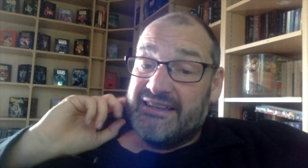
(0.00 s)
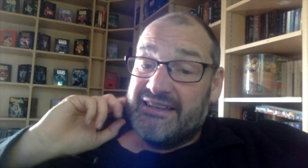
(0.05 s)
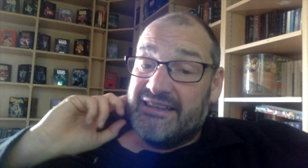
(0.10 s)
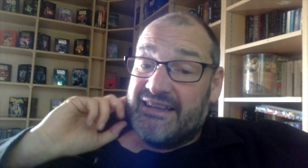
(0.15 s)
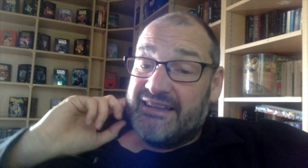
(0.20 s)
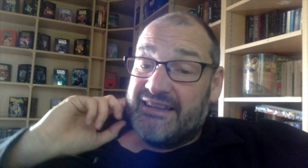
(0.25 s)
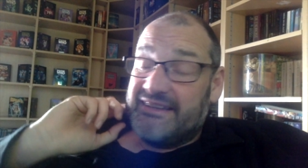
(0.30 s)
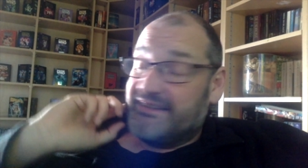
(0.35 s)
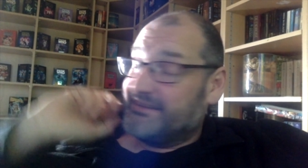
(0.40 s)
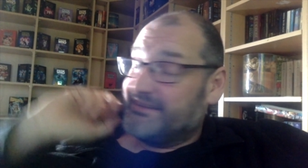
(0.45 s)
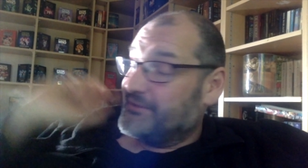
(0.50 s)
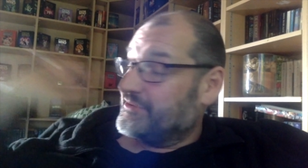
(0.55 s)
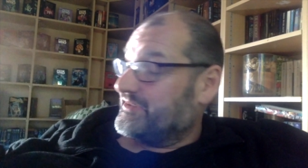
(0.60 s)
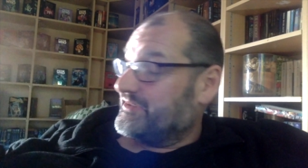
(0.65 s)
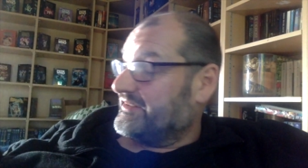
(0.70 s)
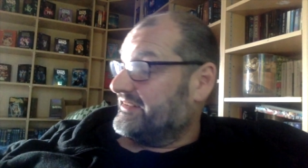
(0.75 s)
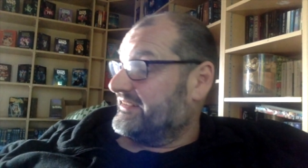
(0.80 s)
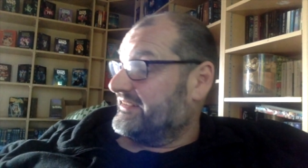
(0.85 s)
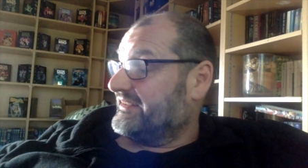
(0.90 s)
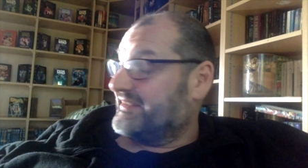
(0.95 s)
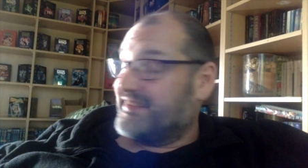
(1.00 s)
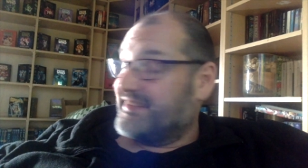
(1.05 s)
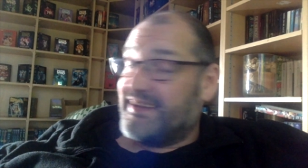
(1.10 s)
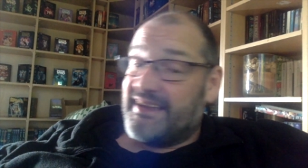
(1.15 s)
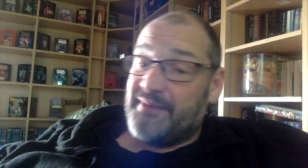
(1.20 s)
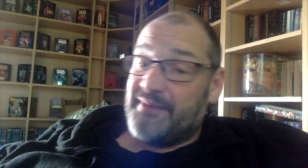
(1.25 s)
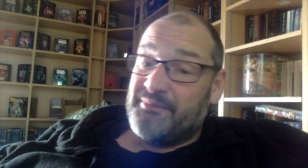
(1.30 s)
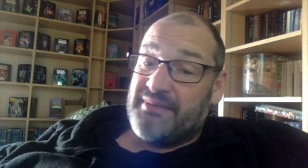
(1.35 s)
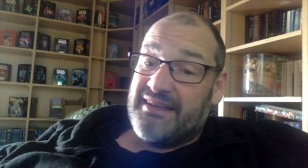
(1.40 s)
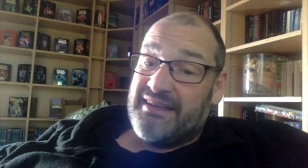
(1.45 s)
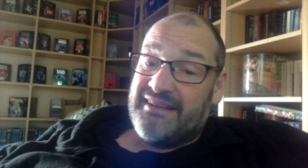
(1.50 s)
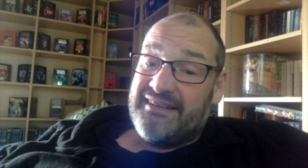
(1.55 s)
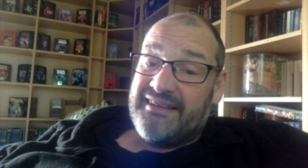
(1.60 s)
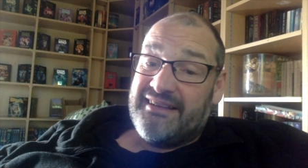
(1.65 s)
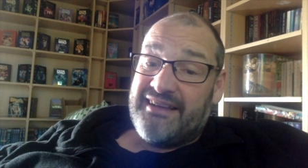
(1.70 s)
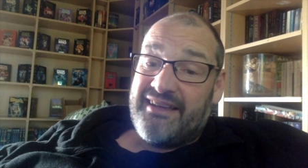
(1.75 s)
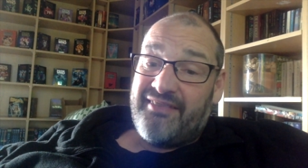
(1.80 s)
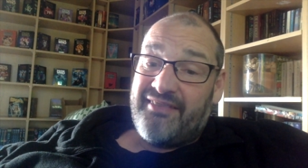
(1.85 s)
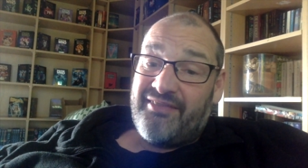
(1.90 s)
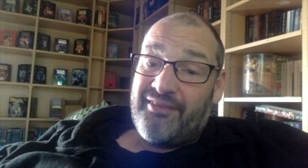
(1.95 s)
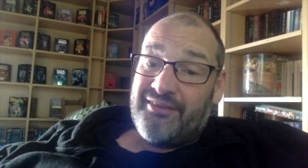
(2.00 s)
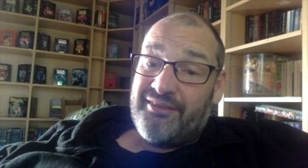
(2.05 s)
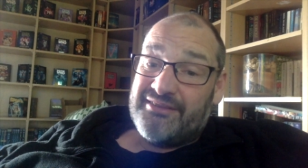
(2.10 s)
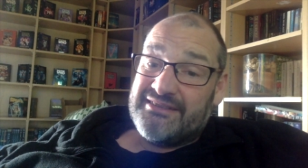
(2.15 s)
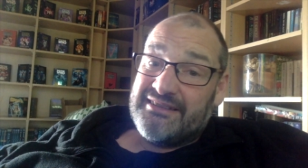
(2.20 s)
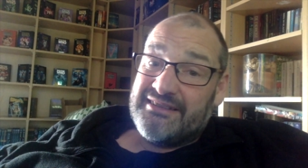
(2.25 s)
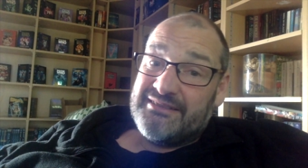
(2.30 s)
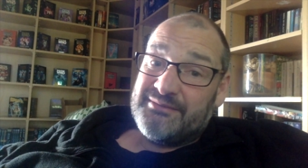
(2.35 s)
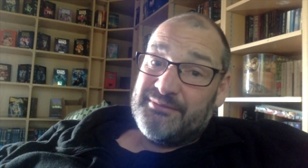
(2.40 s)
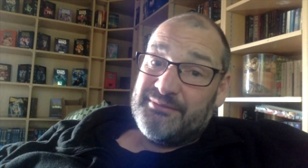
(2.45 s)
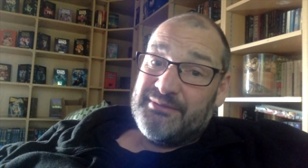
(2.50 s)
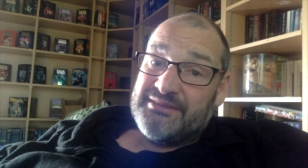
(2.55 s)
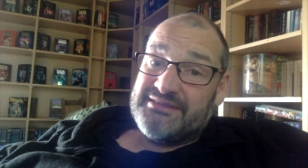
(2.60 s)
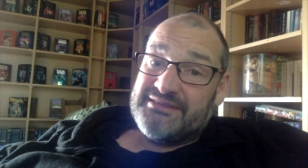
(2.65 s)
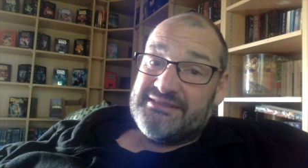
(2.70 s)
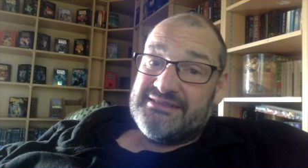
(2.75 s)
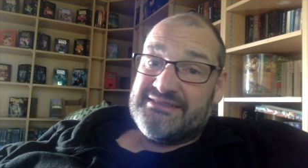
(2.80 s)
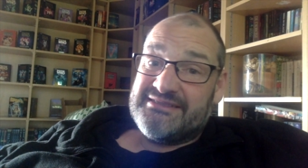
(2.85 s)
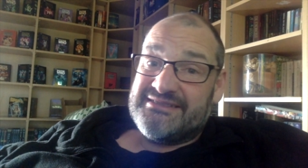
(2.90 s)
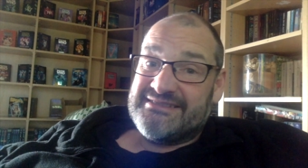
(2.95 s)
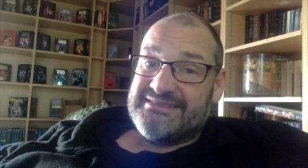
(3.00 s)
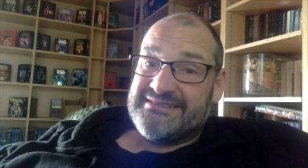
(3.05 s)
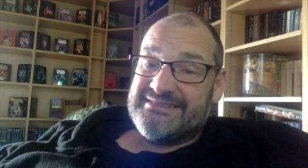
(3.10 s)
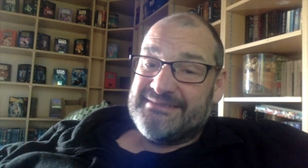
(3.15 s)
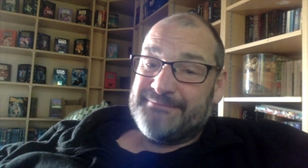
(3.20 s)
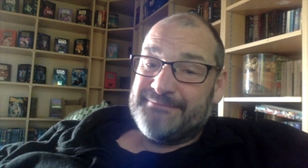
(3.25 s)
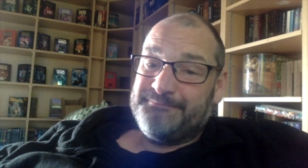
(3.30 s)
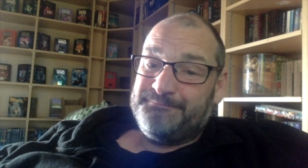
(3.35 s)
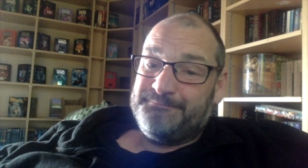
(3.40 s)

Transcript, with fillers: And it took a little time, and I thought that was